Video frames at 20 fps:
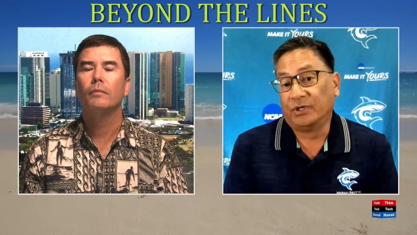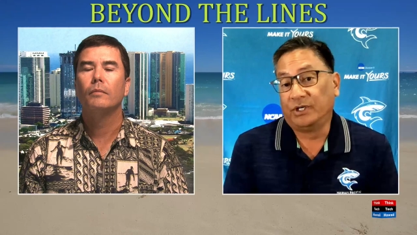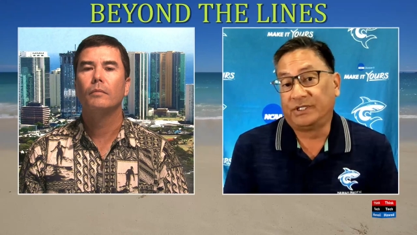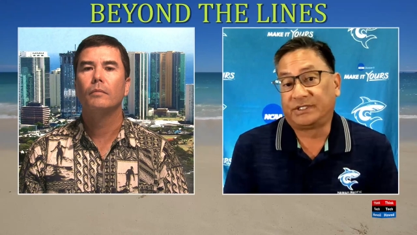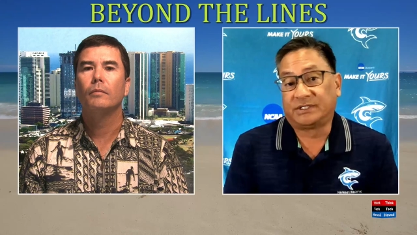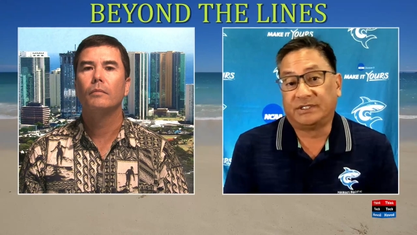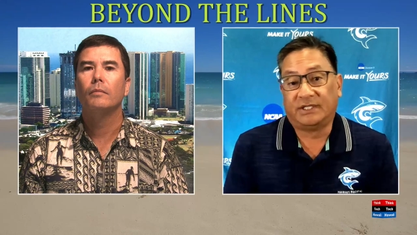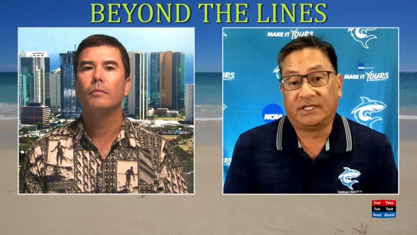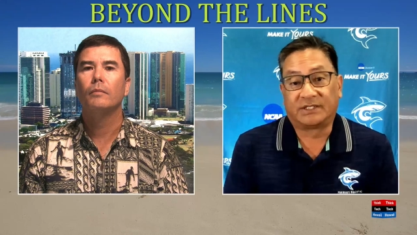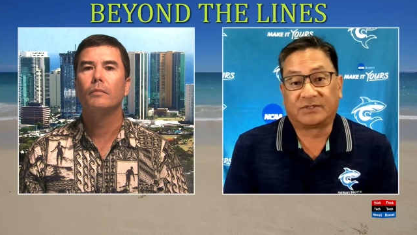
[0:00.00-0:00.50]

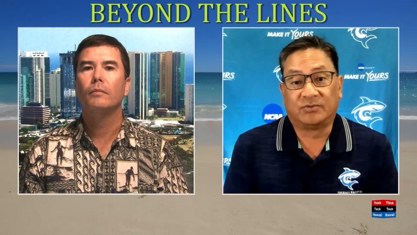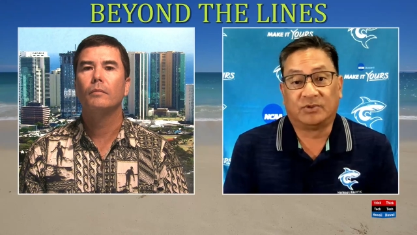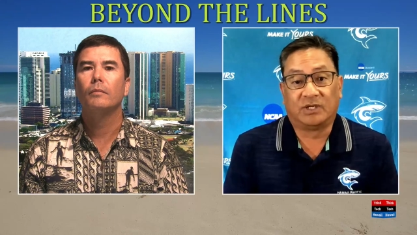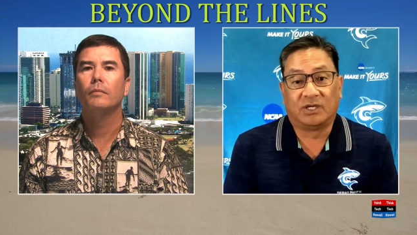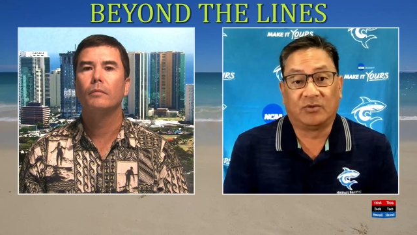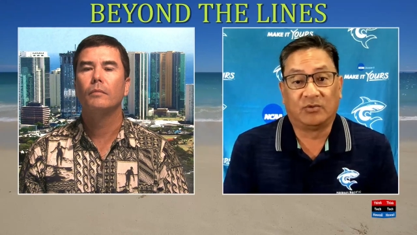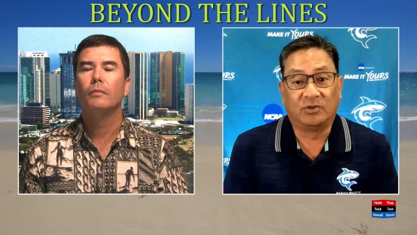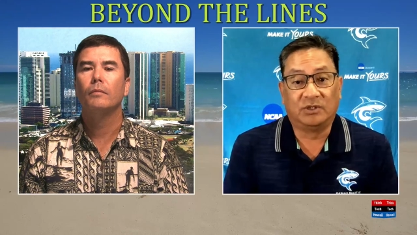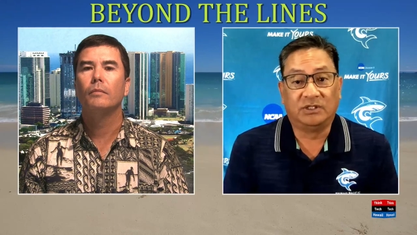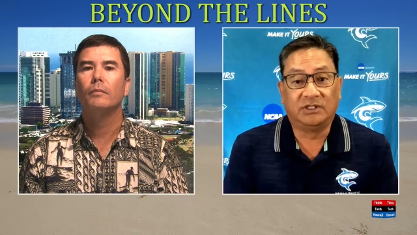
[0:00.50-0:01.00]
Speaker 1: preach, and that's
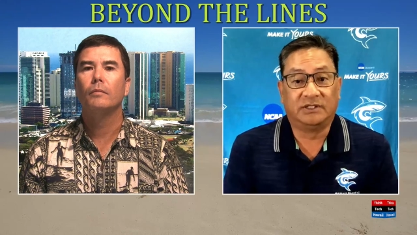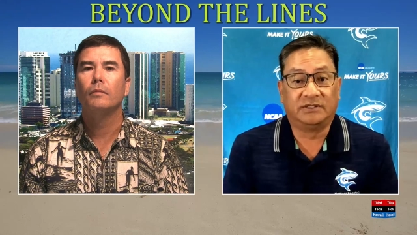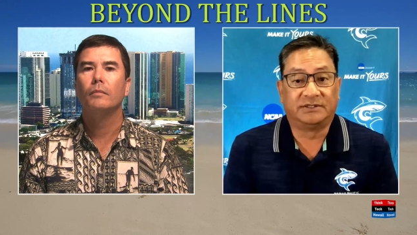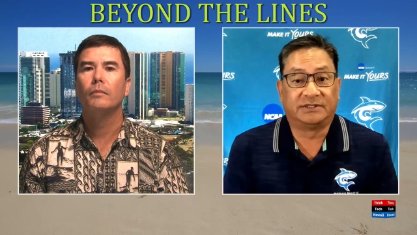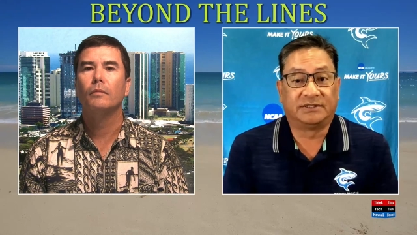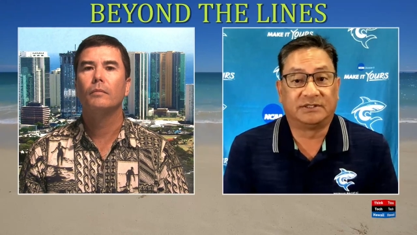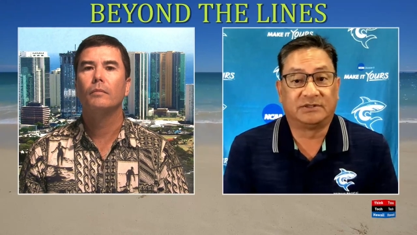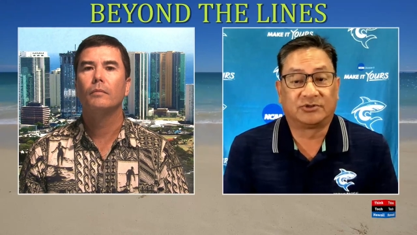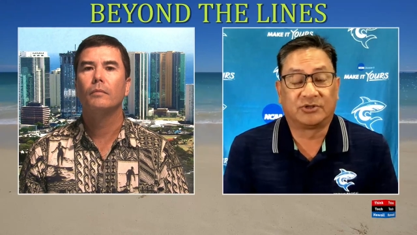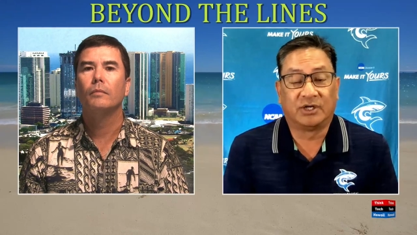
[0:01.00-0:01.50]
what I really
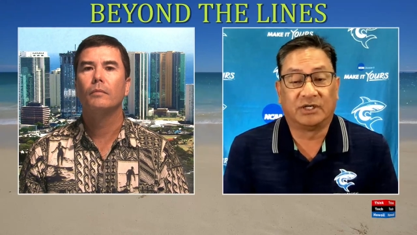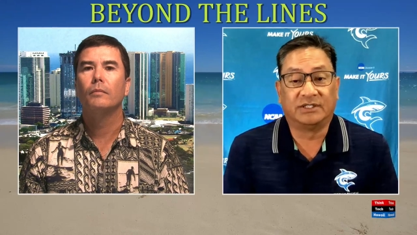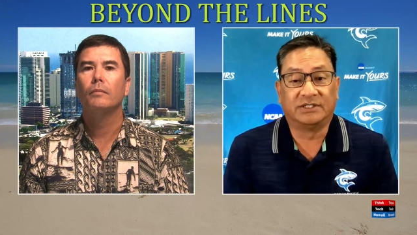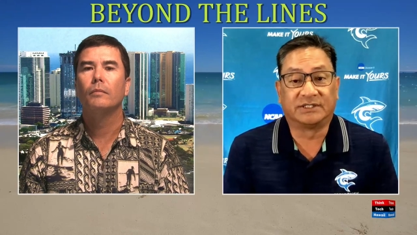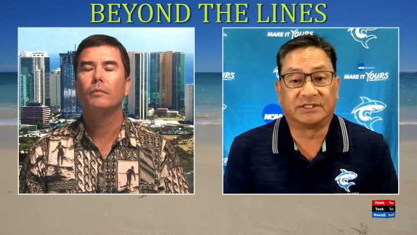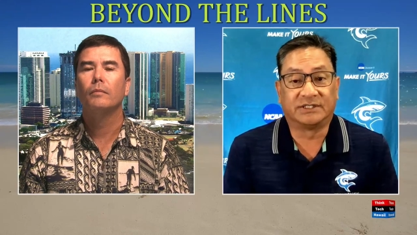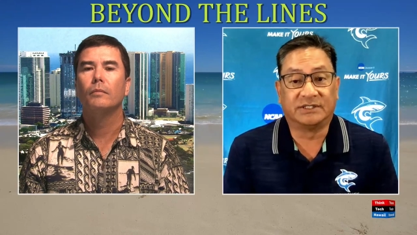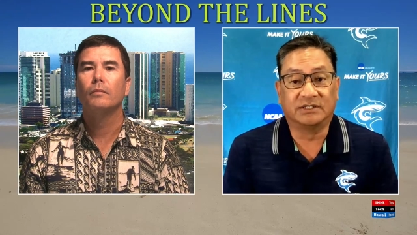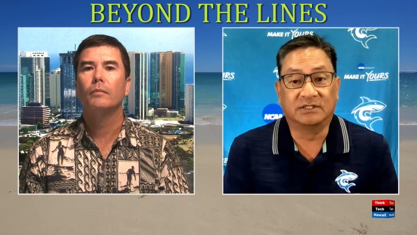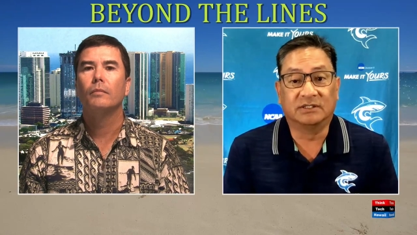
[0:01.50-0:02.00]
try to
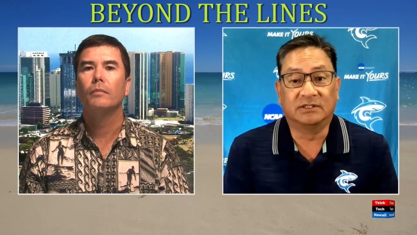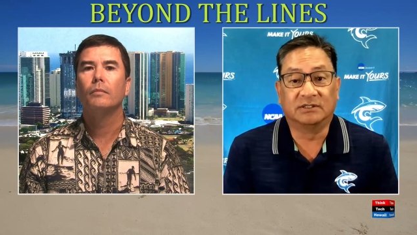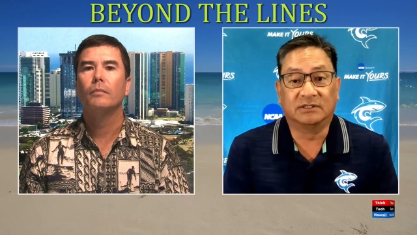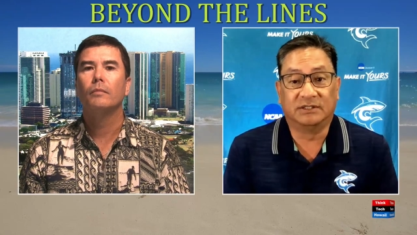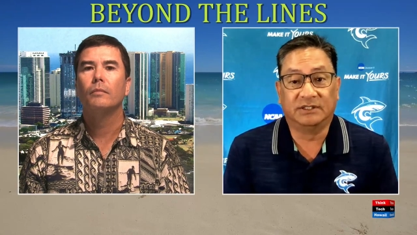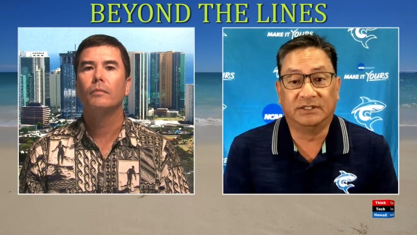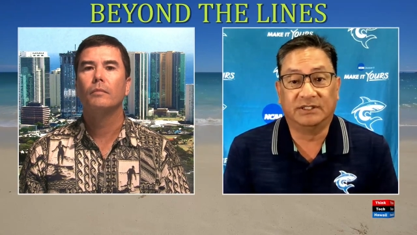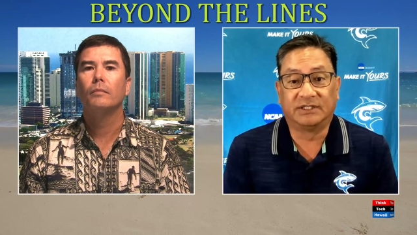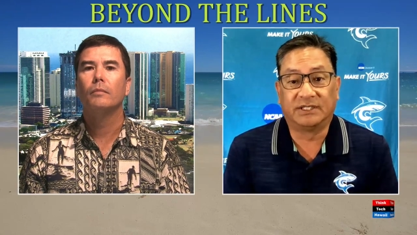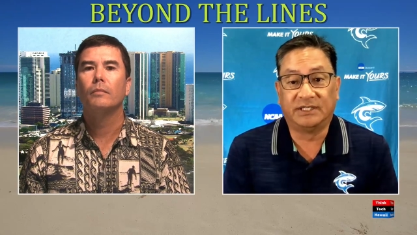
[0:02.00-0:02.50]

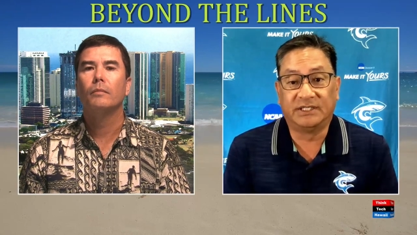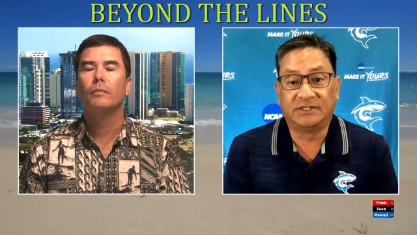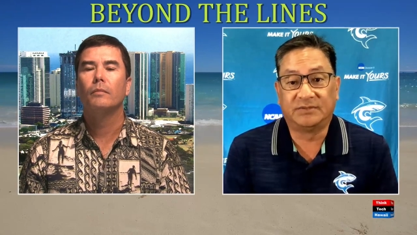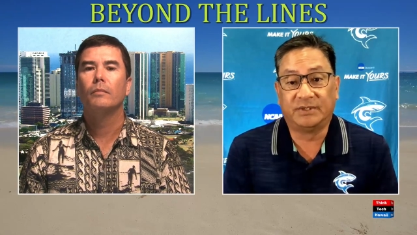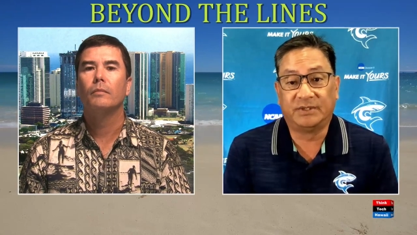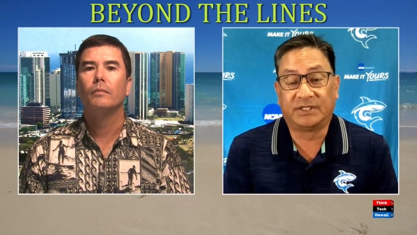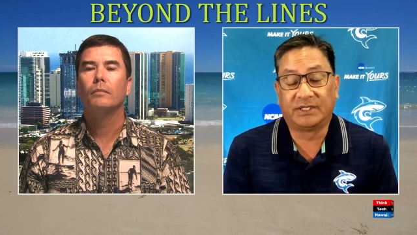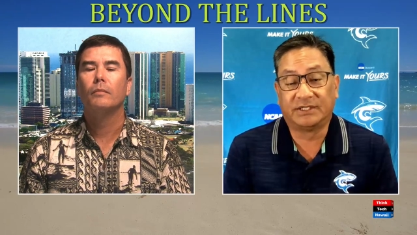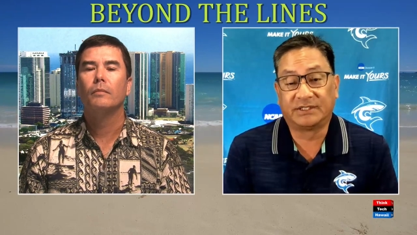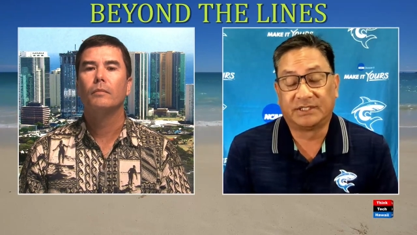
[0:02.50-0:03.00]
instill in the
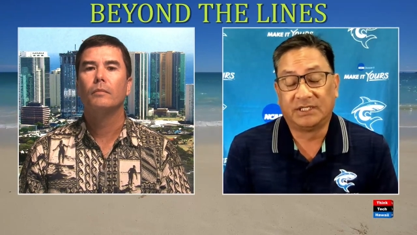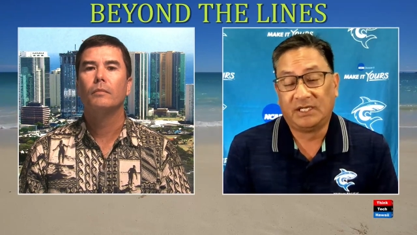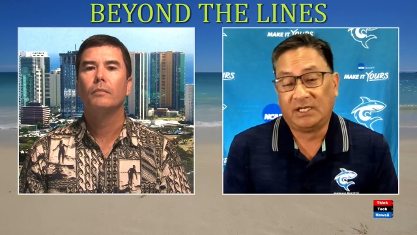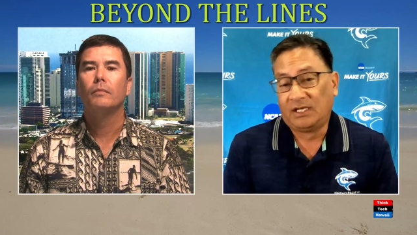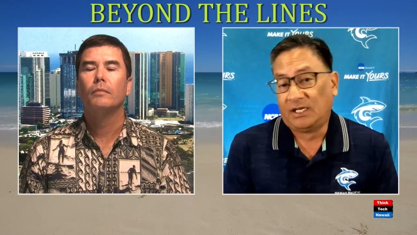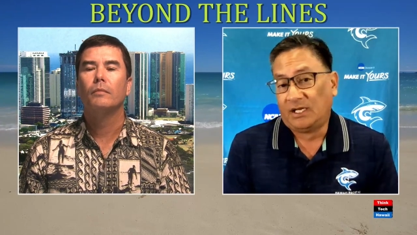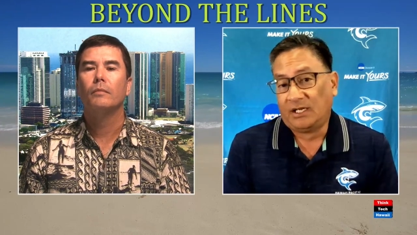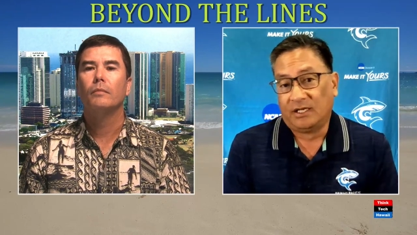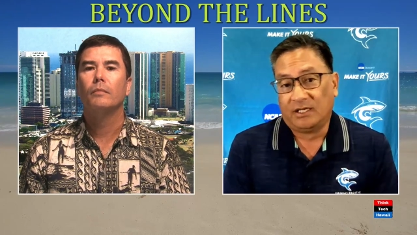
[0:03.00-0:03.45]
kids because